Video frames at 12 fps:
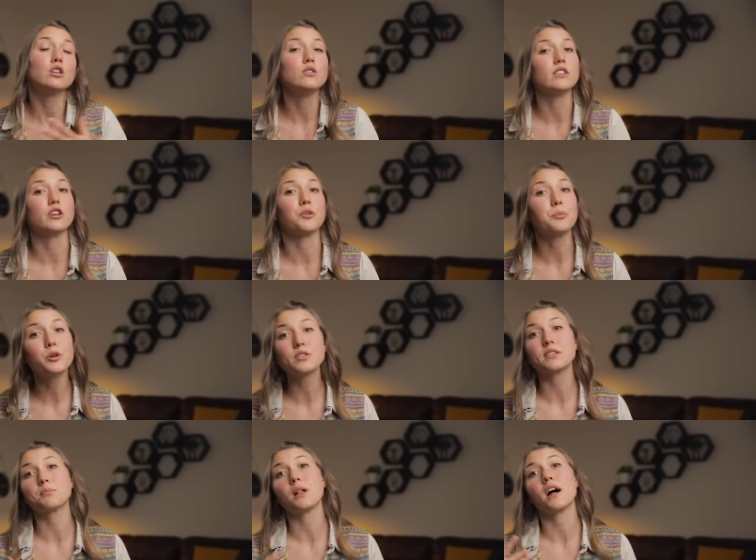losing your
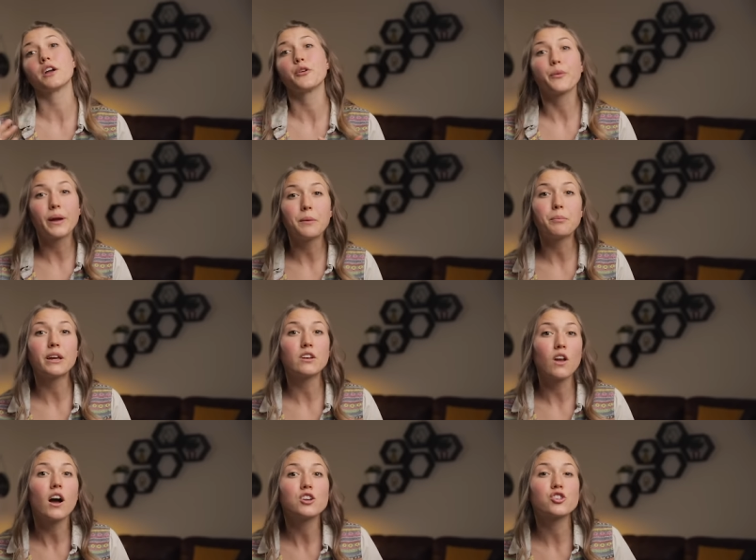mucus plug, cramping,
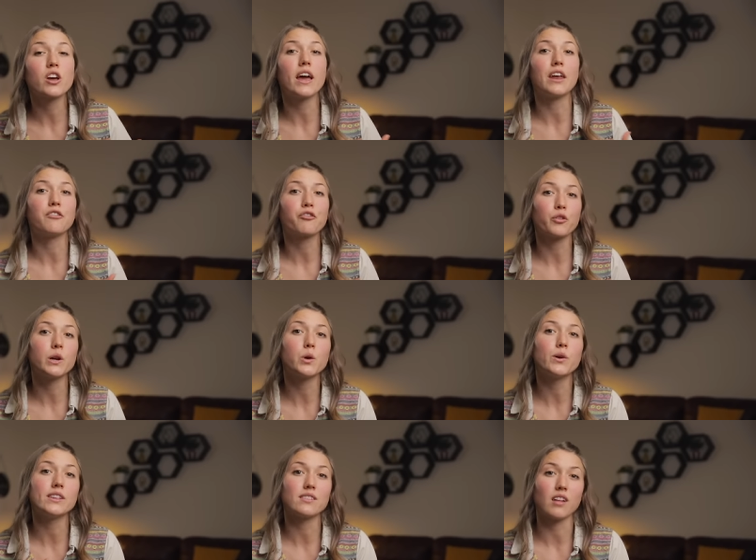nausea, and
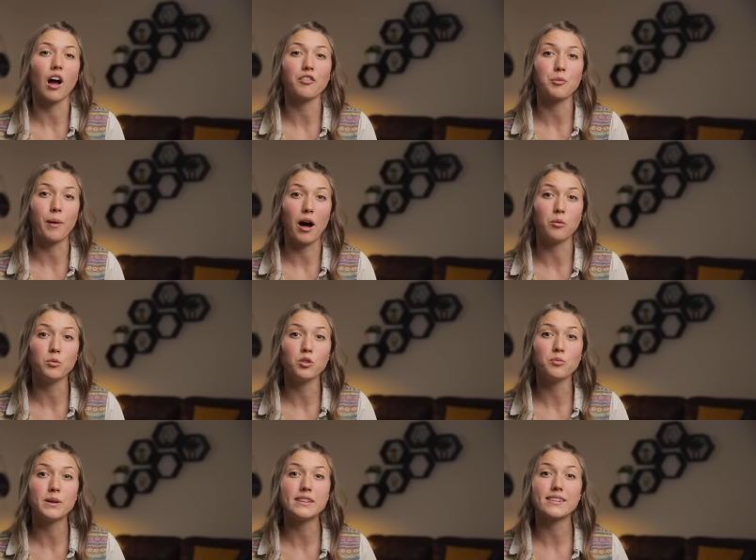frequent soft bowel
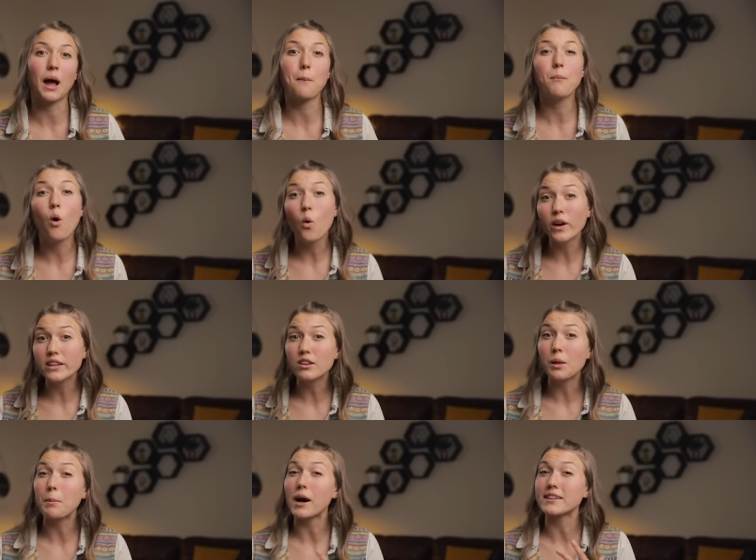movements that point to
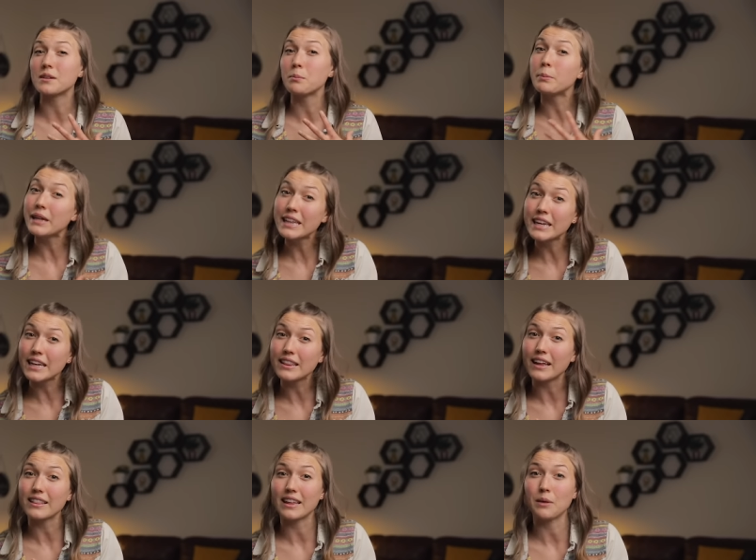the possibility
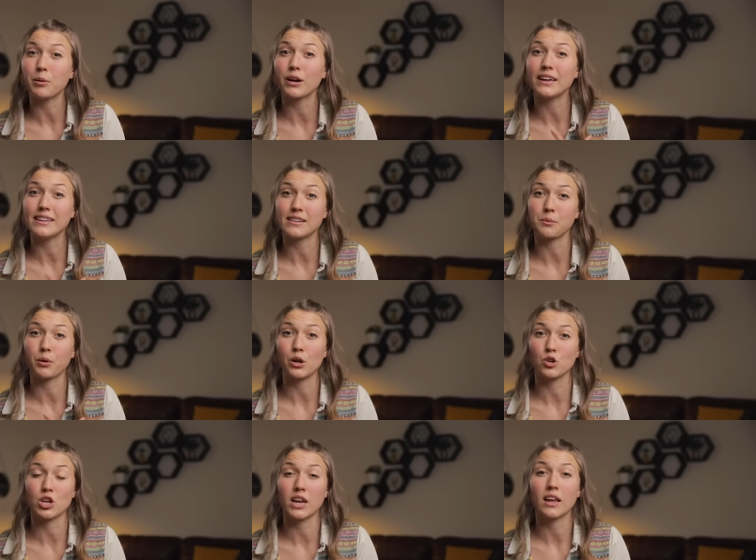that labor is
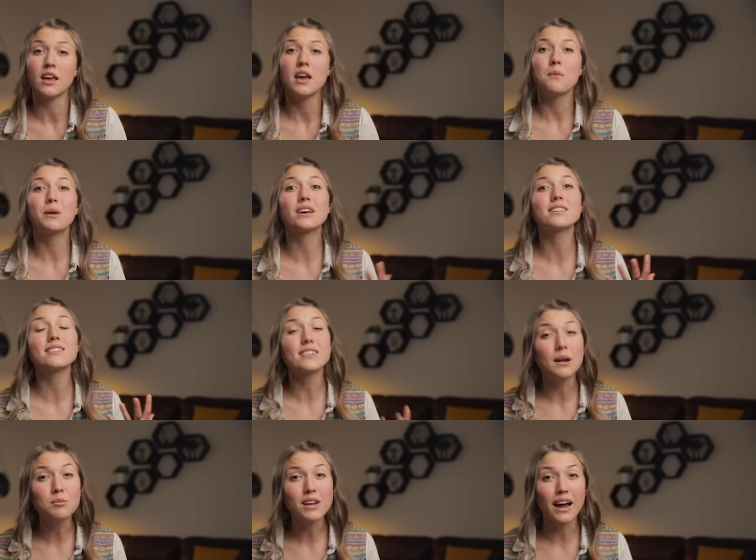approaching, because
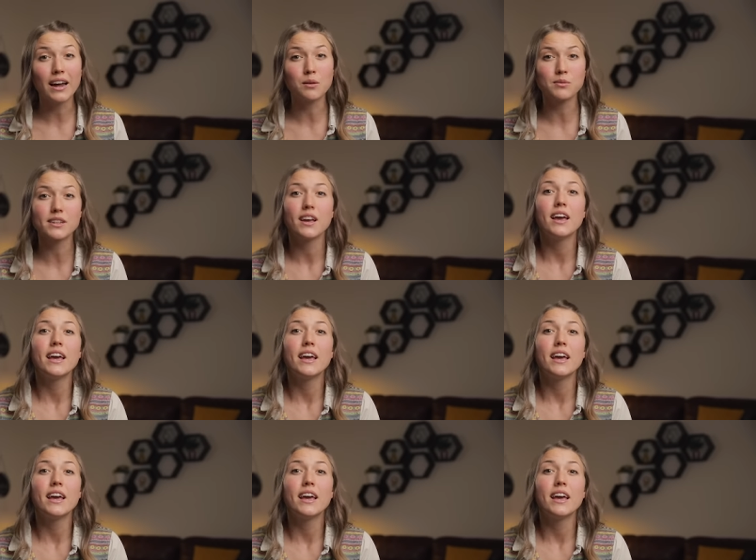sometimes